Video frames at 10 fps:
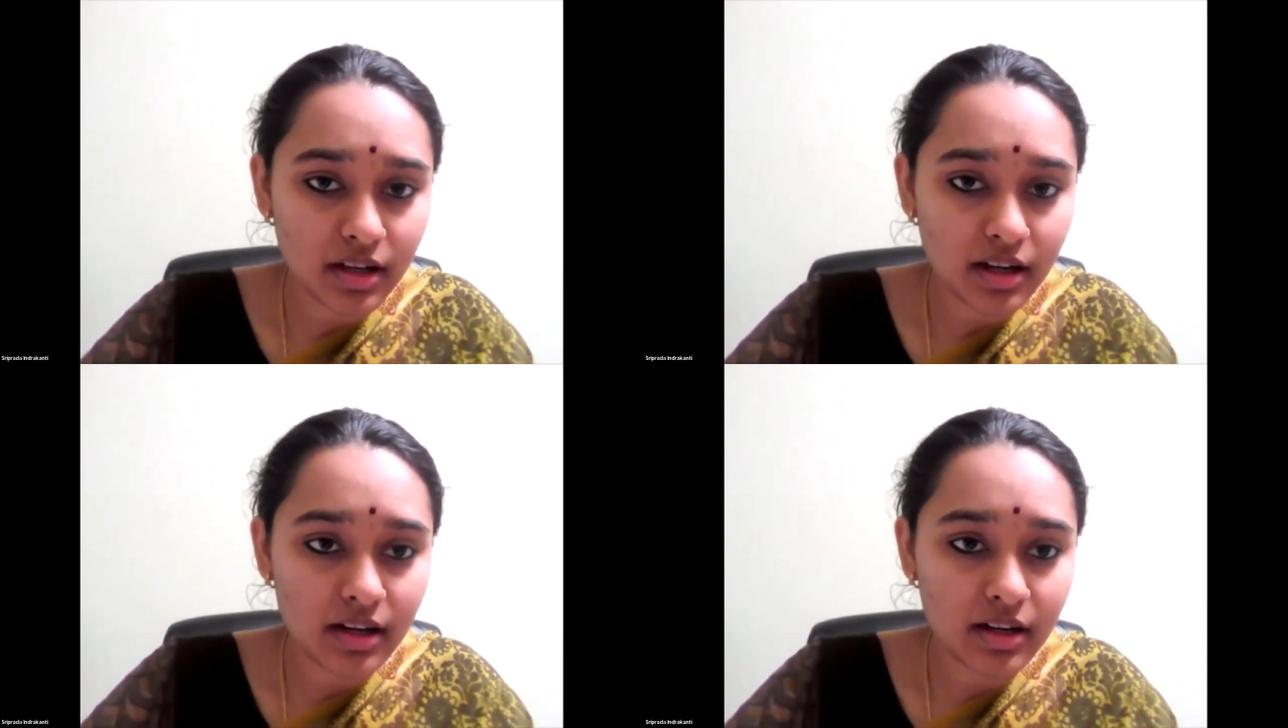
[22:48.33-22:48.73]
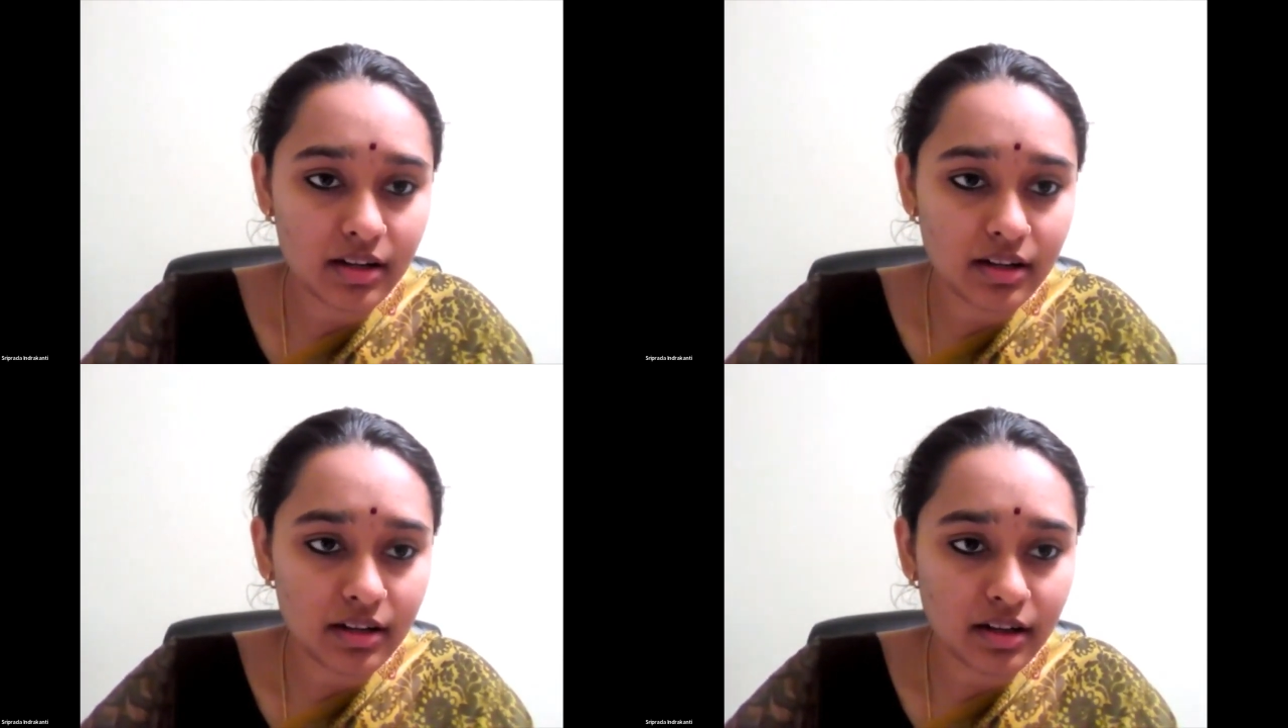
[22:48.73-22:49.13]

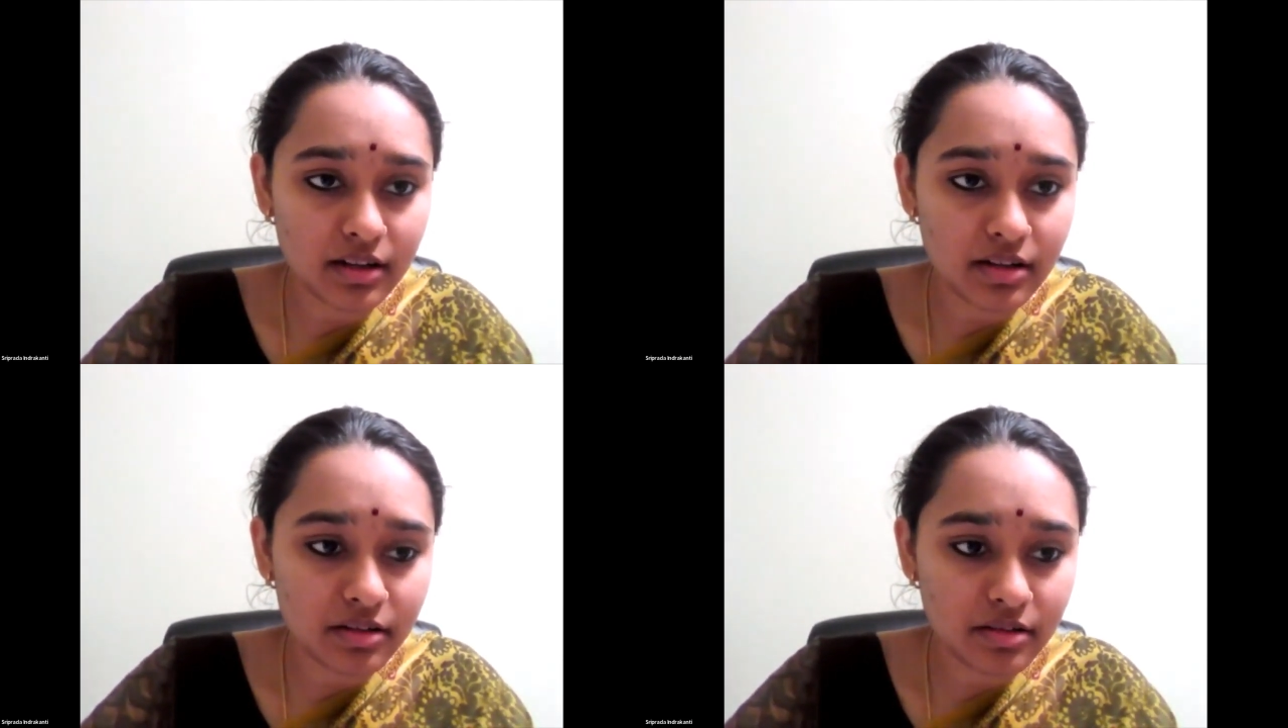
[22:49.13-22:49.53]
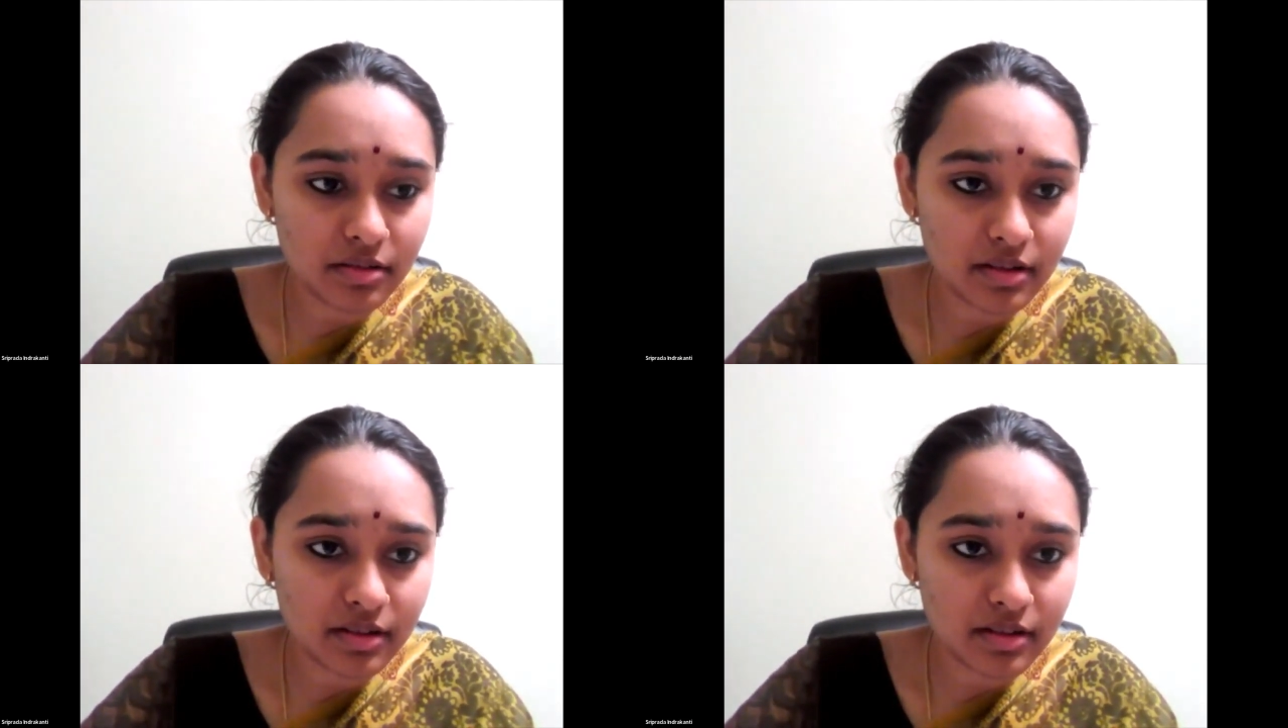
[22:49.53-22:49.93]
and
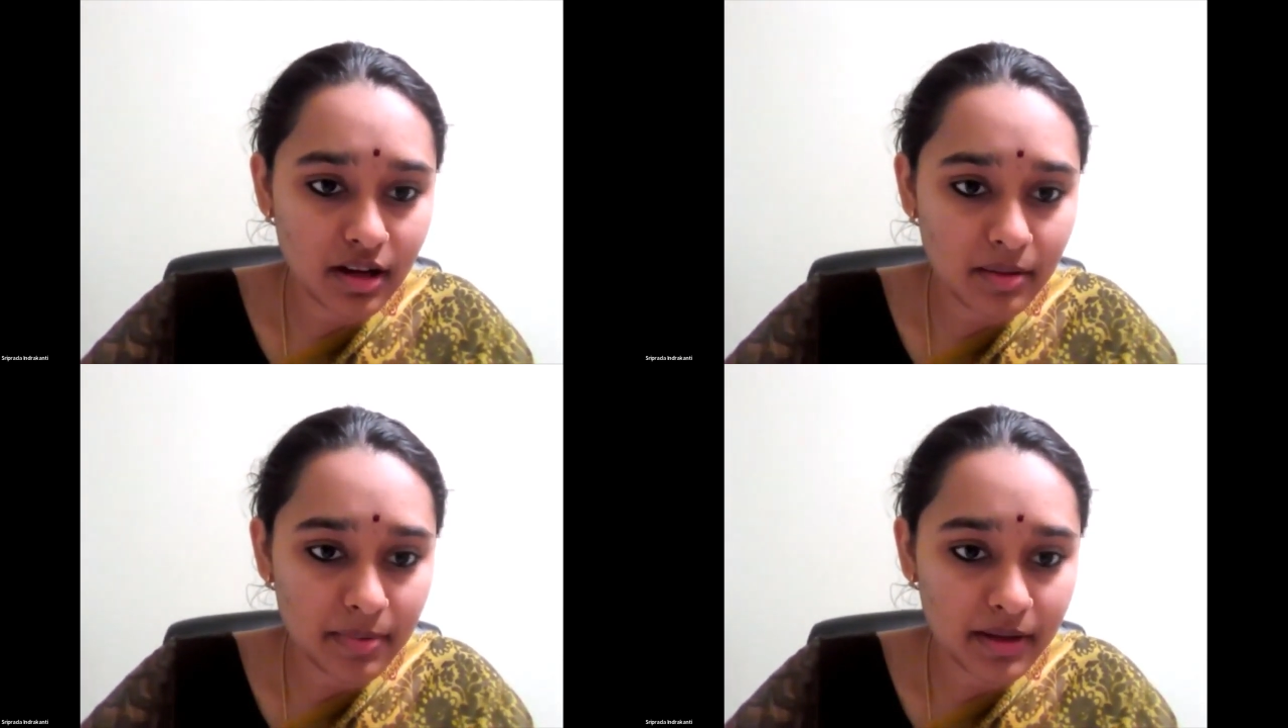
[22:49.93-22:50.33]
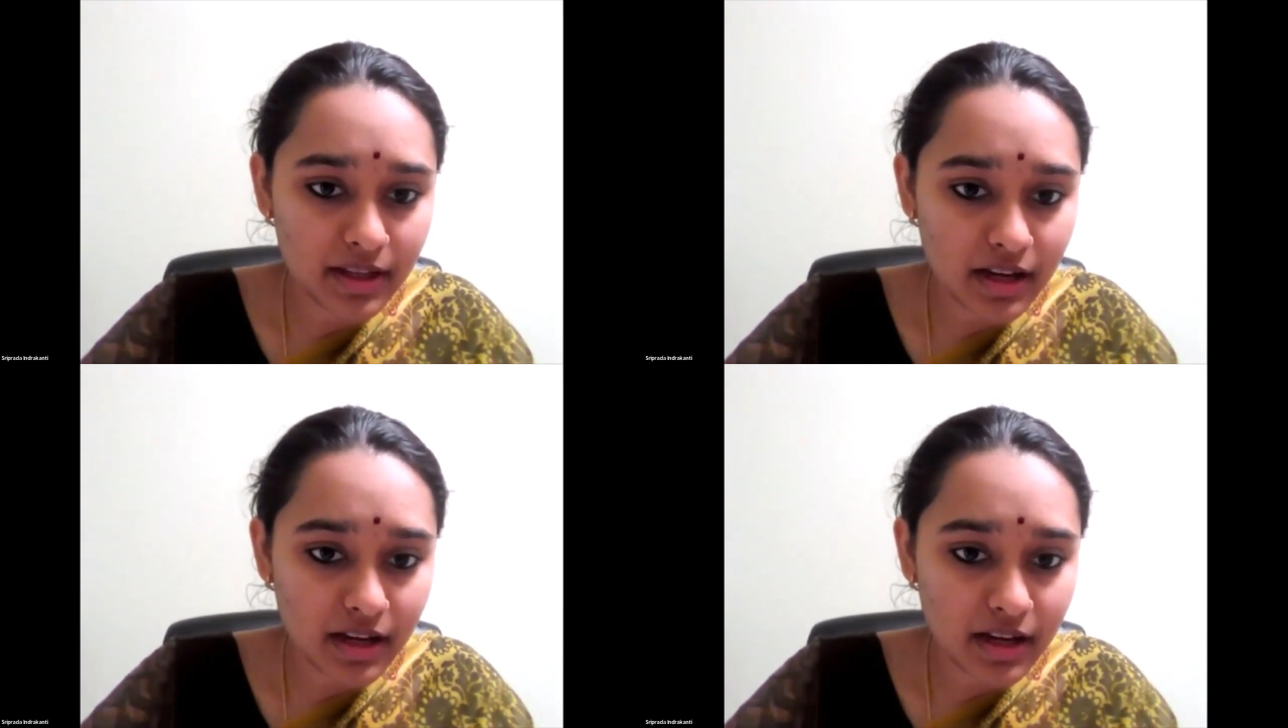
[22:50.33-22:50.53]
continue typing the